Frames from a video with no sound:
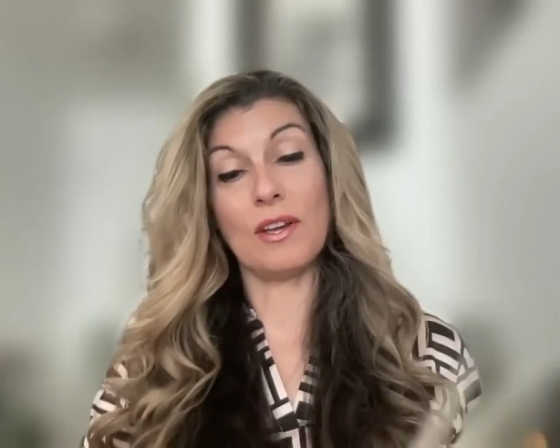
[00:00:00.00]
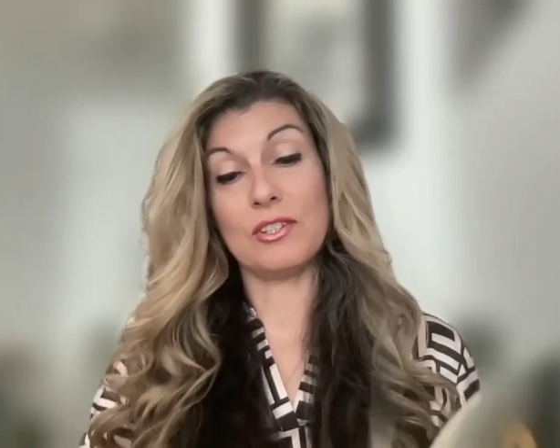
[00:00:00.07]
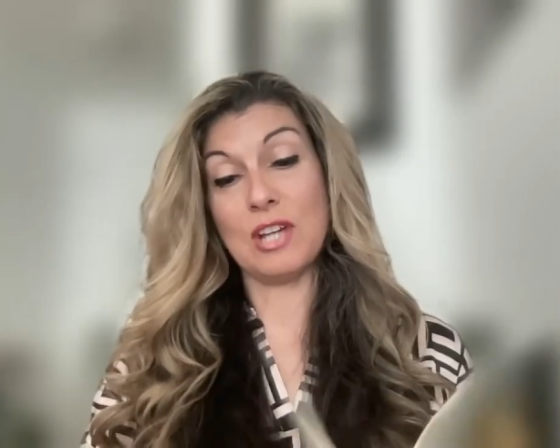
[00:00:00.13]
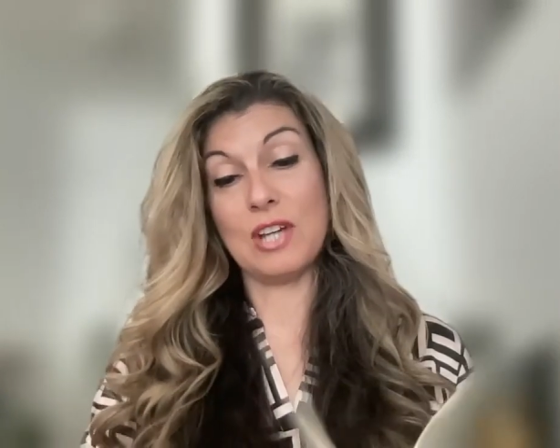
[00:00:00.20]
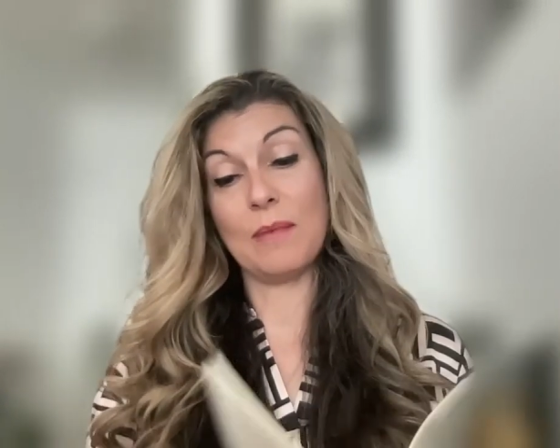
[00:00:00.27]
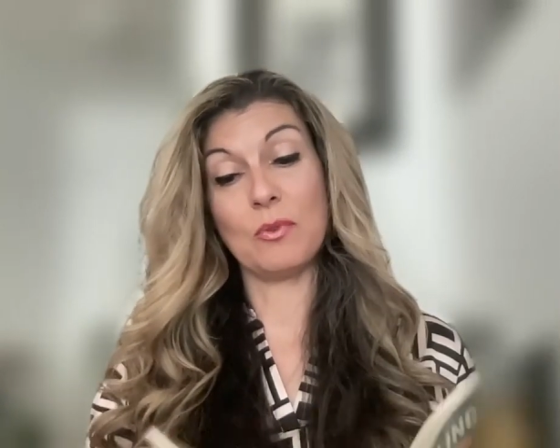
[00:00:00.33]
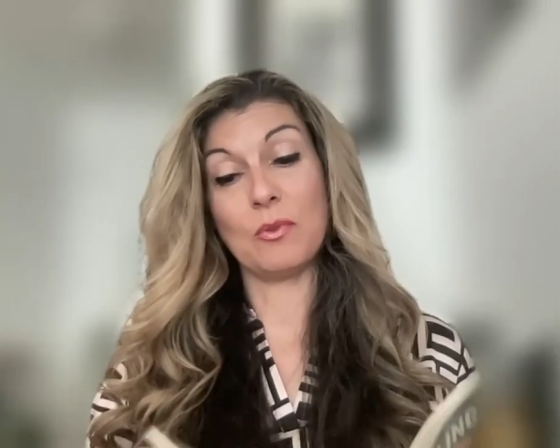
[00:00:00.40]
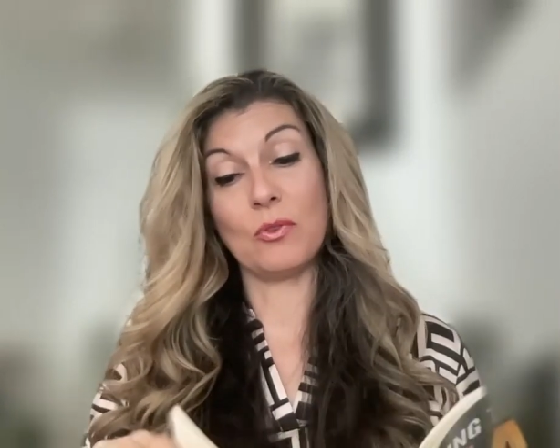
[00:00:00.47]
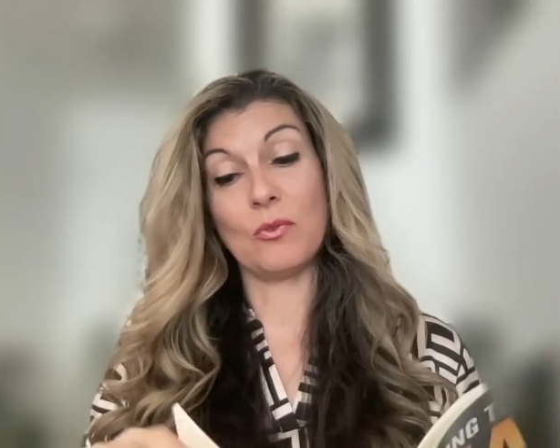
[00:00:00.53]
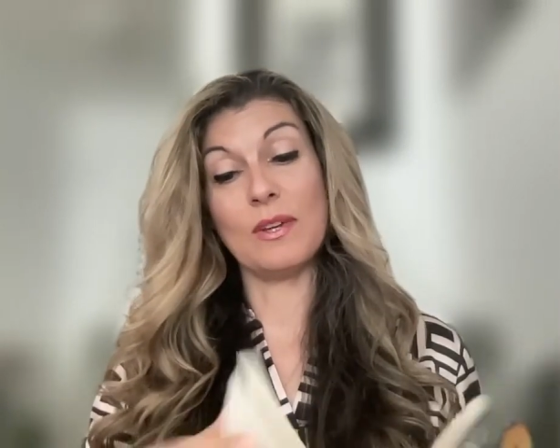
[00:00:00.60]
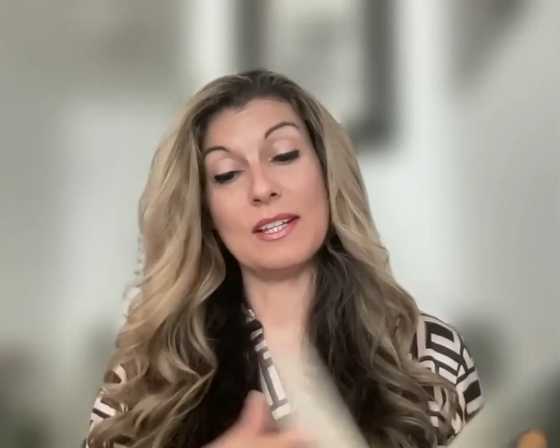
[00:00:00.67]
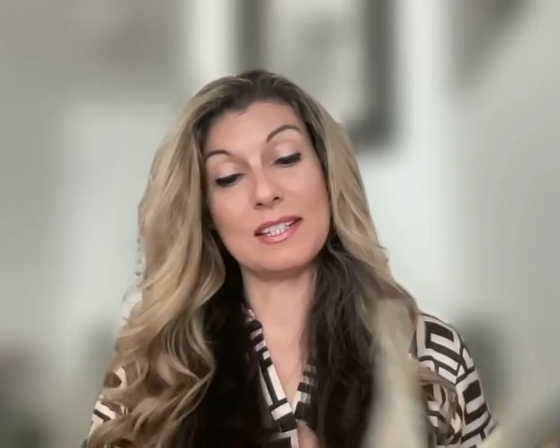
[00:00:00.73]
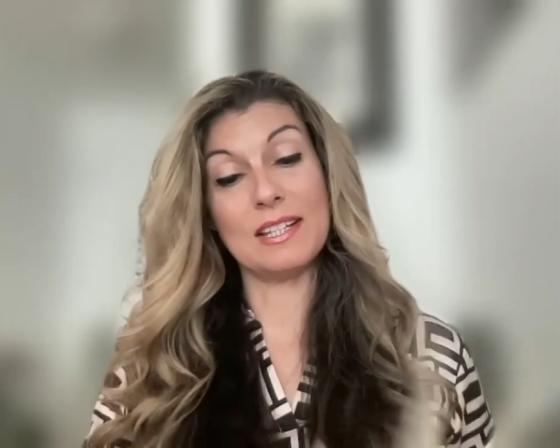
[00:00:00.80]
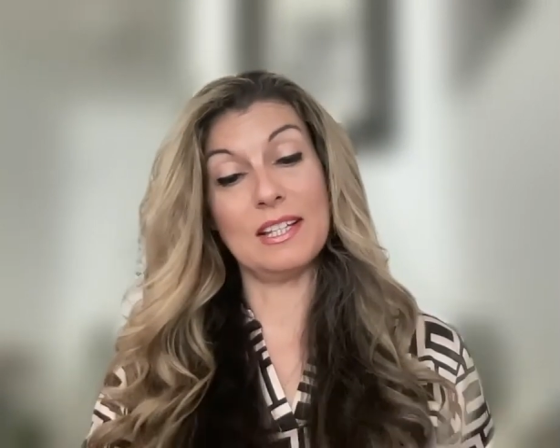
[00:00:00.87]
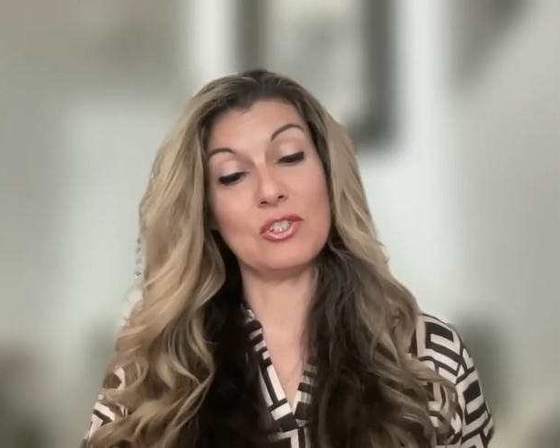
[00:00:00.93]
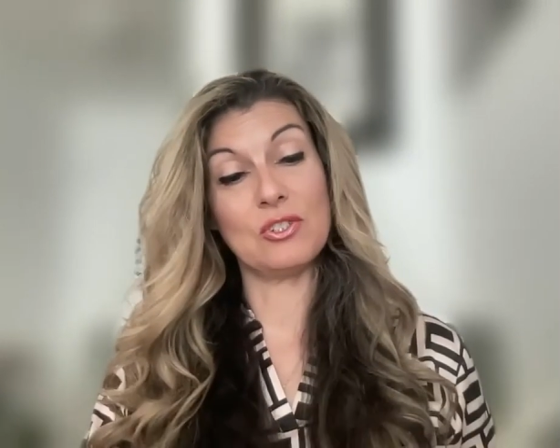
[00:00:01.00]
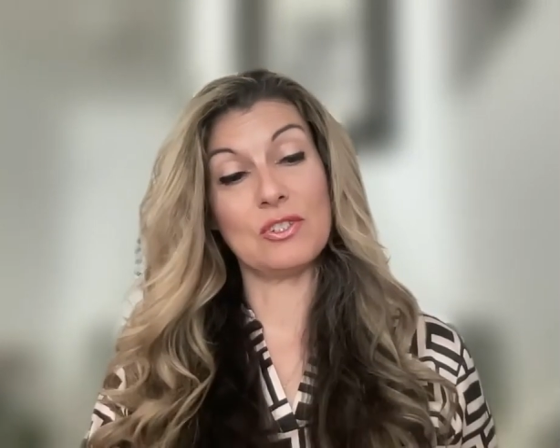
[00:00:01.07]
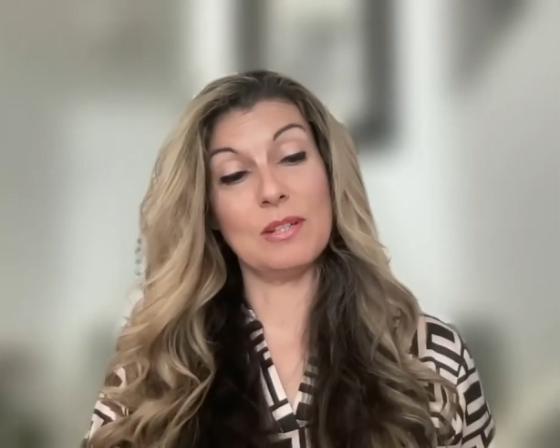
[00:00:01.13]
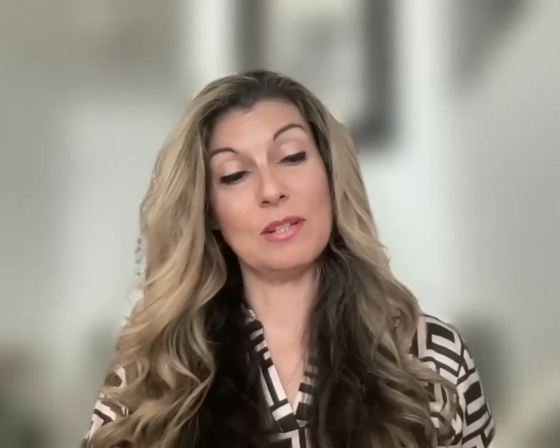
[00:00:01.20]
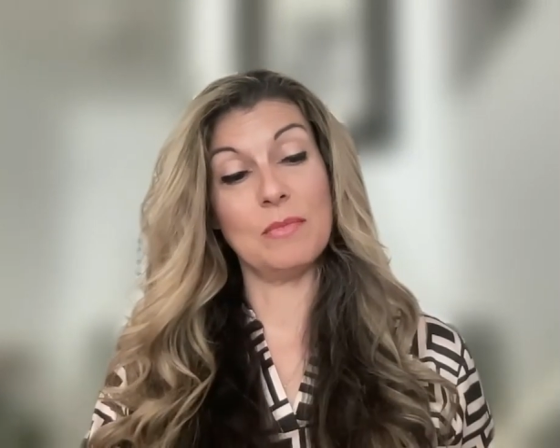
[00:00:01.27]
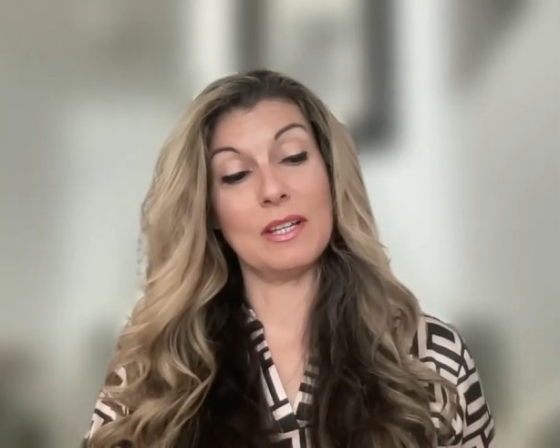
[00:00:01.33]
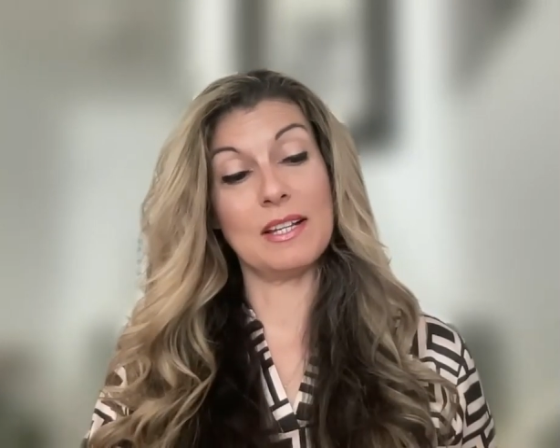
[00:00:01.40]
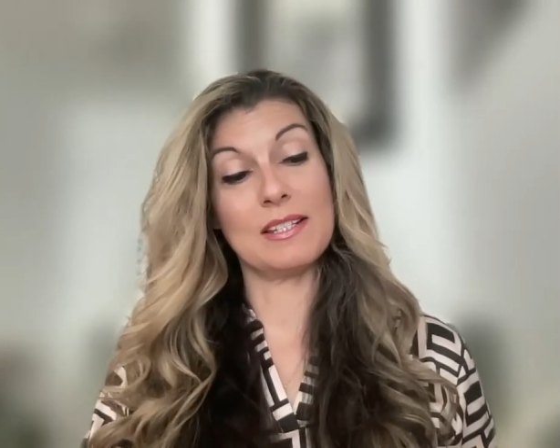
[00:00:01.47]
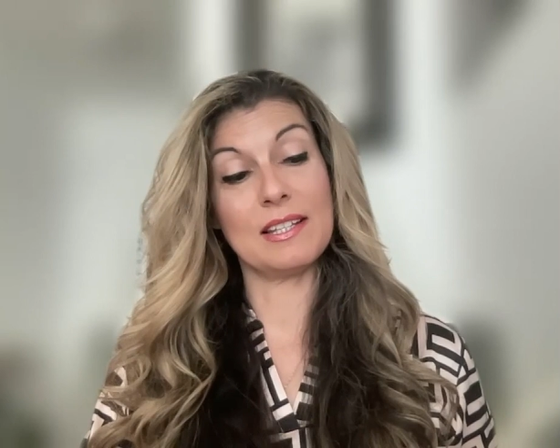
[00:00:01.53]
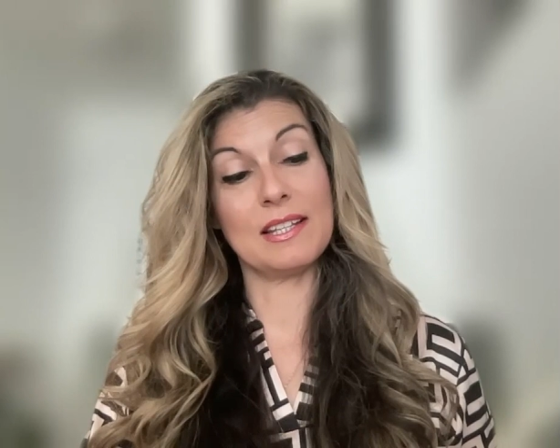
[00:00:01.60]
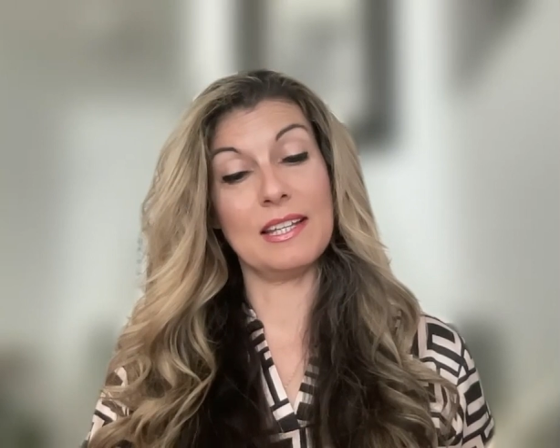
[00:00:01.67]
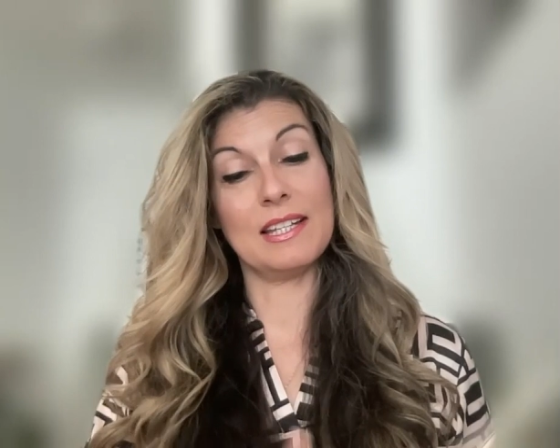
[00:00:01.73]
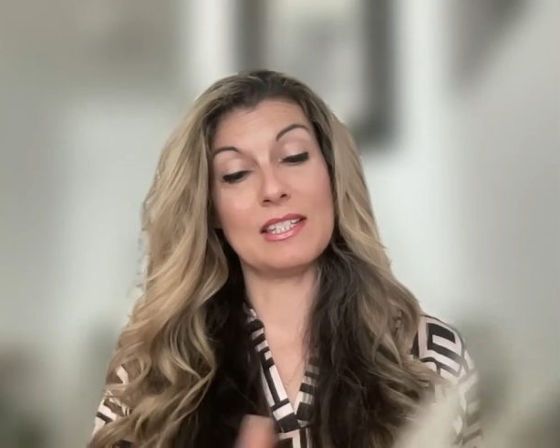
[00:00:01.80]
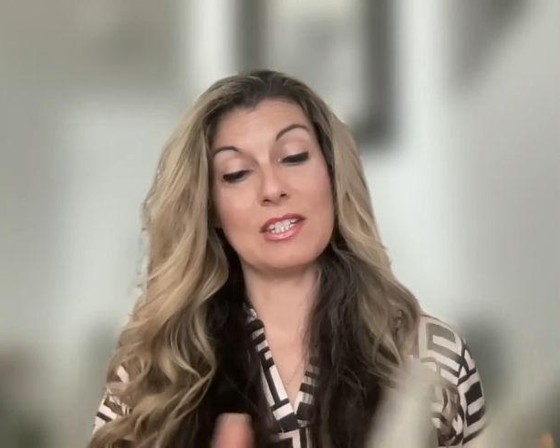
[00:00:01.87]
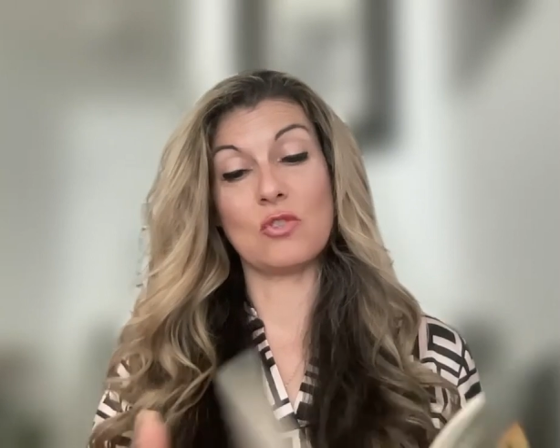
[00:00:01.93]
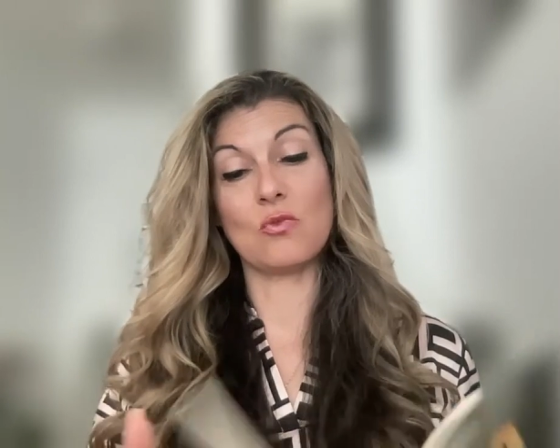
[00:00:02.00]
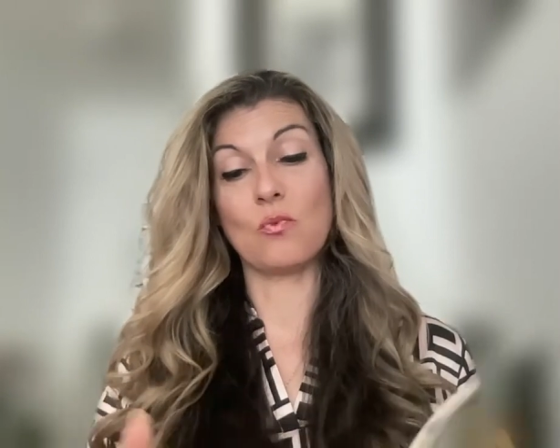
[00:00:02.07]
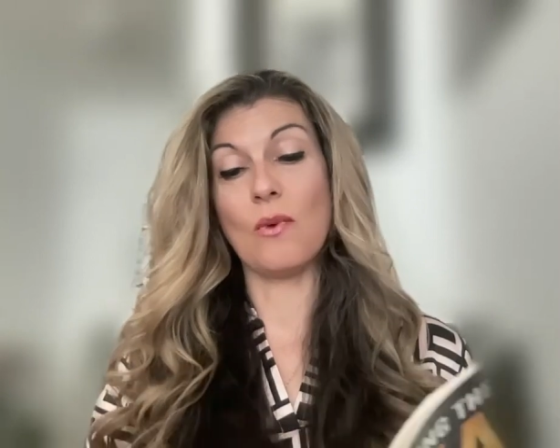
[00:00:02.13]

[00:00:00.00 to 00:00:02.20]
Chapter 3 is interesting because it gets us